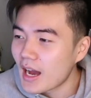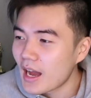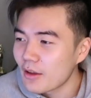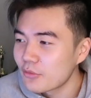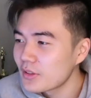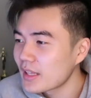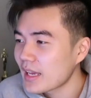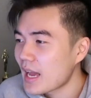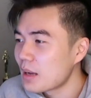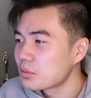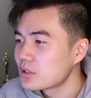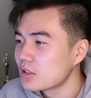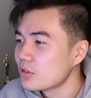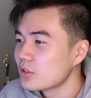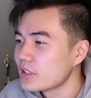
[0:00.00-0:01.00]
I feel like
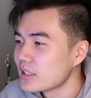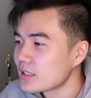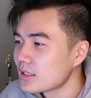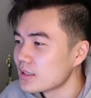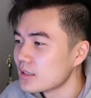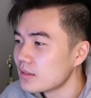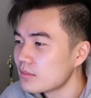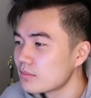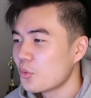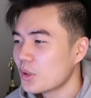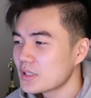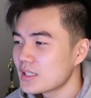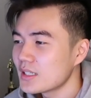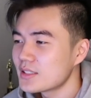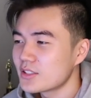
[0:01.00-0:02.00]
absolutely it could.
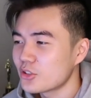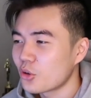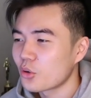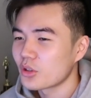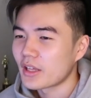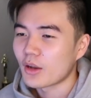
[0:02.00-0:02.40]
West Side Story,